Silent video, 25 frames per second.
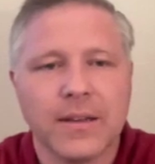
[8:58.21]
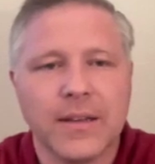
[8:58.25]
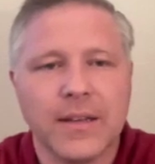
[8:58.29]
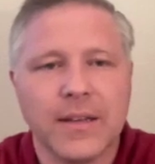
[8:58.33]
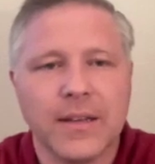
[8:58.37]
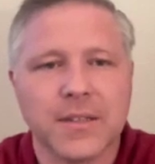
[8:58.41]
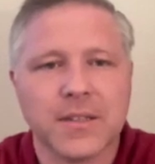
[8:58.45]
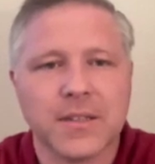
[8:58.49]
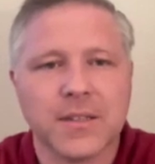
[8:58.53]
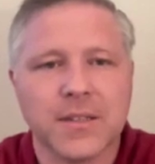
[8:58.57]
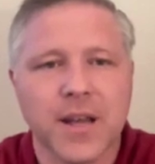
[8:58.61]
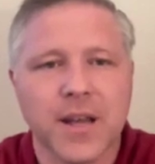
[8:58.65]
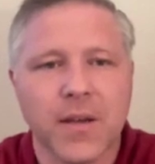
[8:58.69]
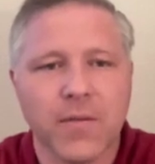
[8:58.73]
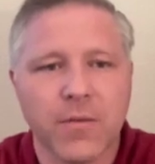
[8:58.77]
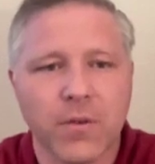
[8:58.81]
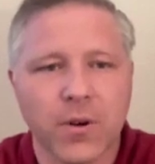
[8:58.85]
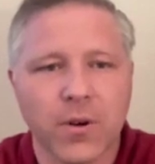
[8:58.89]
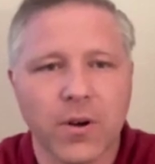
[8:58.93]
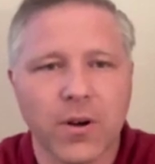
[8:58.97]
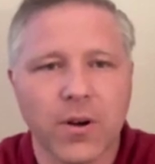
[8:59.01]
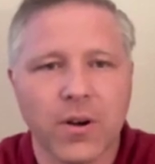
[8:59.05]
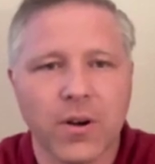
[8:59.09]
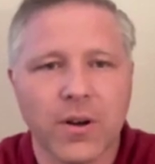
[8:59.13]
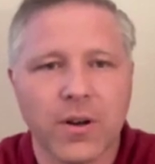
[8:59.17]
It's
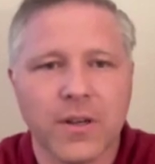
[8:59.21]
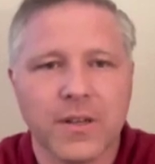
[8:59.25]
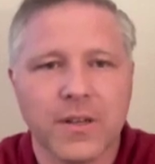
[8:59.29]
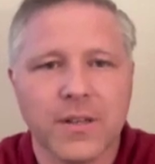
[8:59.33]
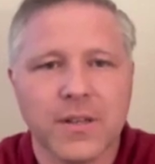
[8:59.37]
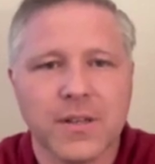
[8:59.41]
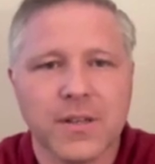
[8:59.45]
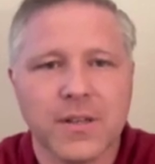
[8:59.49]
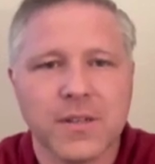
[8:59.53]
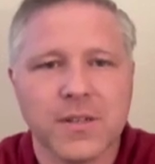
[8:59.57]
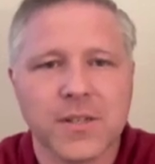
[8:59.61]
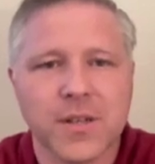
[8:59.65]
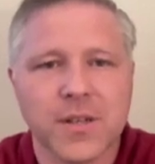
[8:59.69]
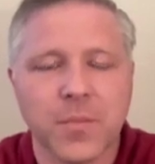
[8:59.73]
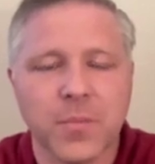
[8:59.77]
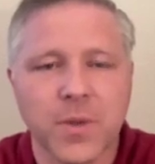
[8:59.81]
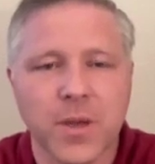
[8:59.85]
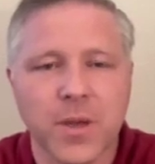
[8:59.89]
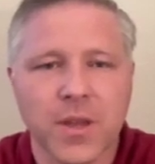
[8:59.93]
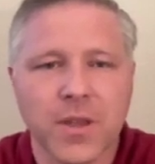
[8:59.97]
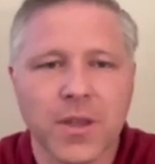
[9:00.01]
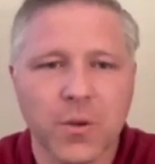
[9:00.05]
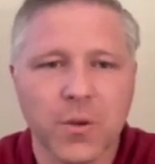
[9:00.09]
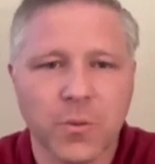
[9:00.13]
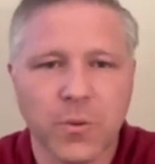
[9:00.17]
never
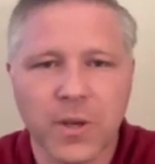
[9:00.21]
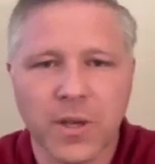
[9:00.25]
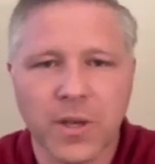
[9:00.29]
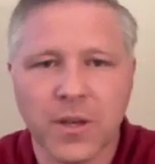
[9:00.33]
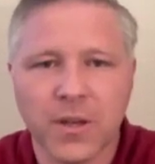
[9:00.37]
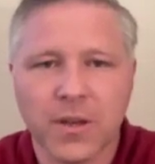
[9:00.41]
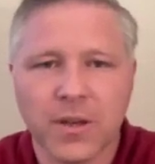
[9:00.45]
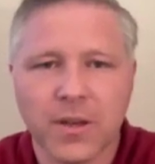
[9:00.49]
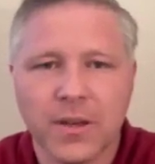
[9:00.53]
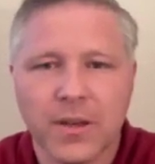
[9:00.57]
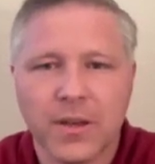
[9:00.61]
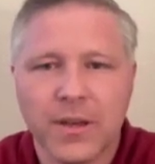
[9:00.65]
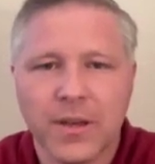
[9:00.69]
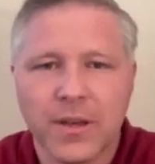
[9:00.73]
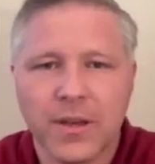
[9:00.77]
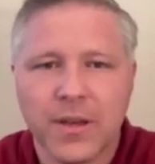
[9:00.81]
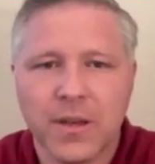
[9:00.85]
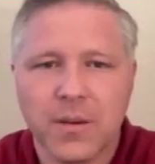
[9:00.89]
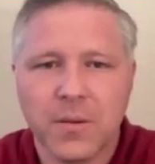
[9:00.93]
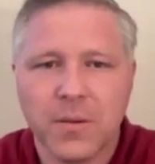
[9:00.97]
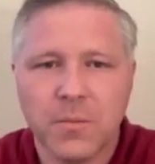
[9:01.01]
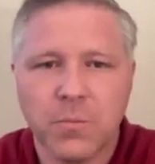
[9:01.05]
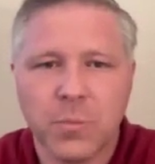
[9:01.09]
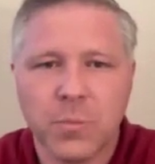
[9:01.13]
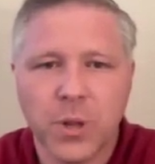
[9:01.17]
something that we
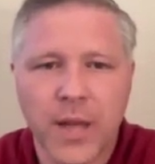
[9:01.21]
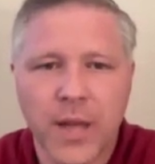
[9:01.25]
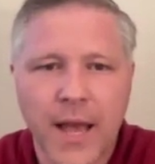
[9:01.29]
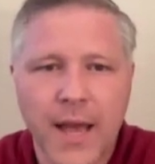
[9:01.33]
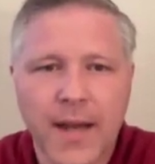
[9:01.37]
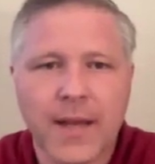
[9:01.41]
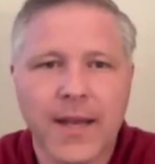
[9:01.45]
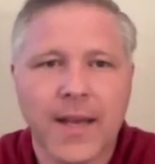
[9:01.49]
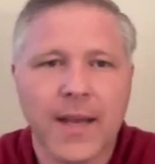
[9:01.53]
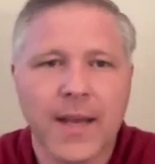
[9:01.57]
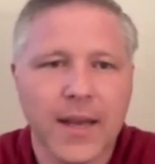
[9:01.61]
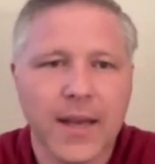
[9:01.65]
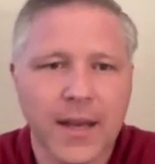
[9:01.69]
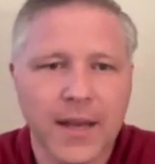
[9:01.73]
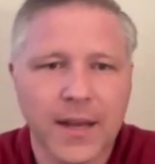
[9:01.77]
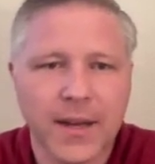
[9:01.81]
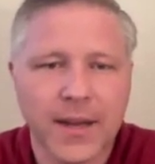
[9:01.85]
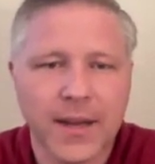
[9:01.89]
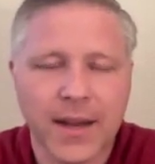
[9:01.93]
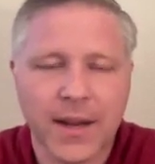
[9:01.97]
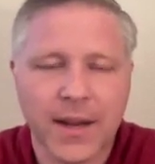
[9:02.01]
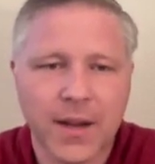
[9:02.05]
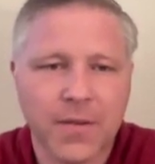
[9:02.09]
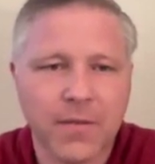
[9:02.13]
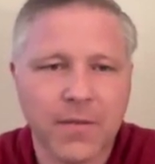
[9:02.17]
plan ahead and